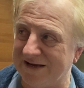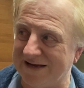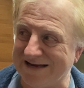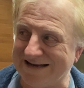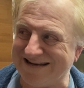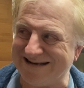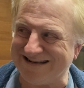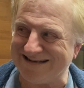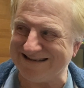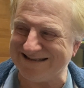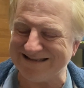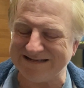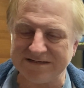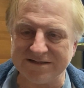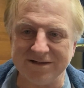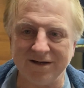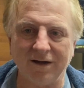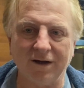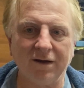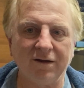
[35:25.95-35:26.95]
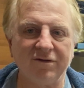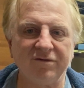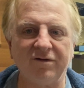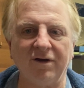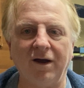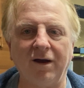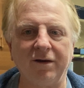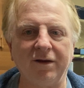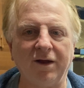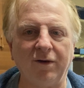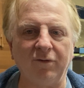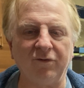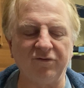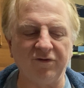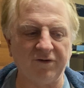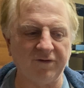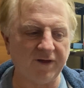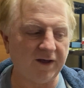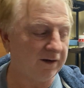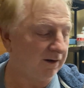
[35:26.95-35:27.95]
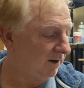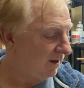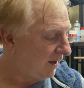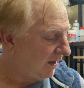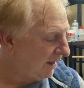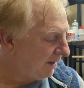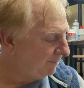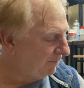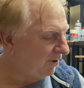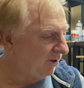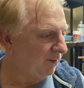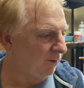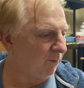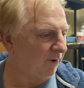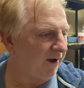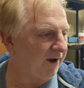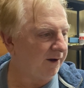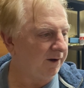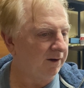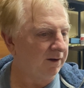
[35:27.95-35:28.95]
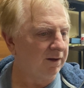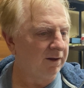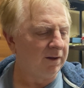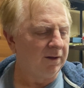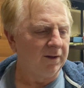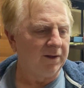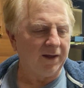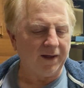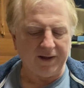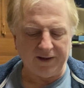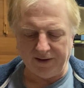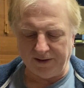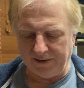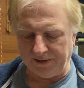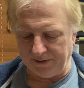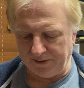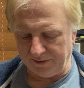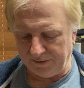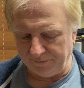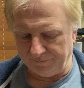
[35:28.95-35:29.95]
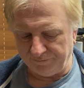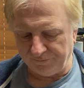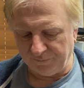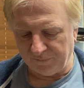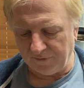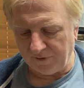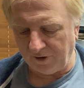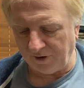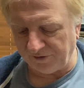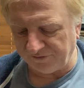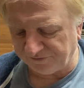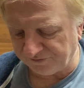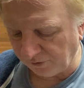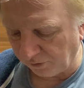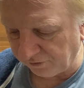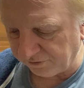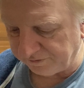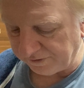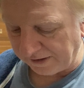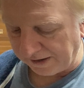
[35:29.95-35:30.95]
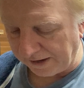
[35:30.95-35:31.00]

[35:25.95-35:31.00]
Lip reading: Yeah. So yeah, we'll do that. By the way, I saw.